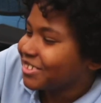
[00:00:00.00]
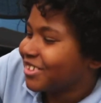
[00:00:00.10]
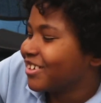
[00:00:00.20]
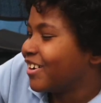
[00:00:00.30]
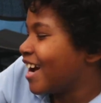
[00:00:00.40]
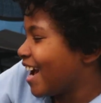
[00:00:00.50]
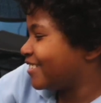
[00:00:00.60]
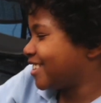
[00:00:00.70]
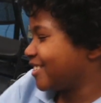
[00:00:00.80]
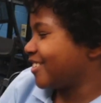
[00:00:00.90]
You don't
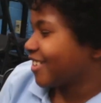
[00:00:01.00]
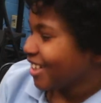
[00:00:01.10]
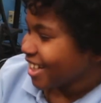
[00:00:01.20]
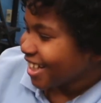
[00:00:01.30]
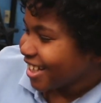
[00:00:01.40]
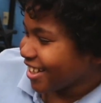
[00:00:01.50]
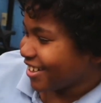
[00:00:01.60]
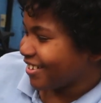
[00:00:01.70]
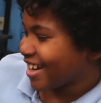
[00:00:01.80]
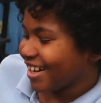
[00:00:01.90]
have to. You
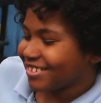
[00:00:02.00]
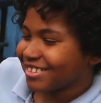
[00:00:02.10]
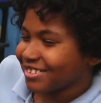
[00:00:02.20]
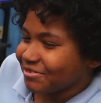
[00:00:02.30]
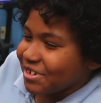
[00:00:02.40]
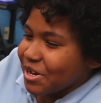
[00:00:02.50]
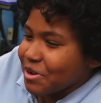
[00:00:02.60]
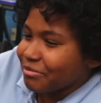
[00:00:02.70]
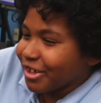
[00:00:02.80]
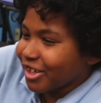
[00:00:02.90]
don't have
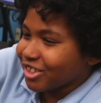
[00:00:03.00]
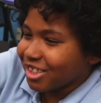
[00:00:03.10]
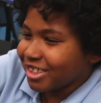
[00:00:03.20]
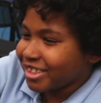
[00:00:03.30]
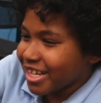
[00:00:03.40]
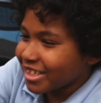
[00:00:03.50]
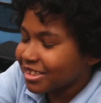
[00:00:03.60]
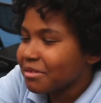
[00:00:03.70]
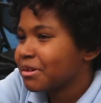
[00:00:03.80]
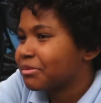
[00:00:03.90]
to. We can just say
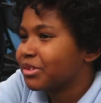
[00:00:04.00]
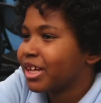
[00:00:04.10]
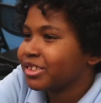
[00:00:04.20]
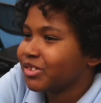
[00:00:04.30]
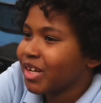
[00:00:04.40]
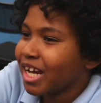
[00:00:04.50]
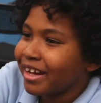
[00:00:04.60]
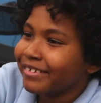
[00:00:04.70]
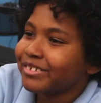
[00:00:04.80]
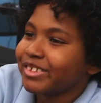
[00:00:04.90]
some people that you have.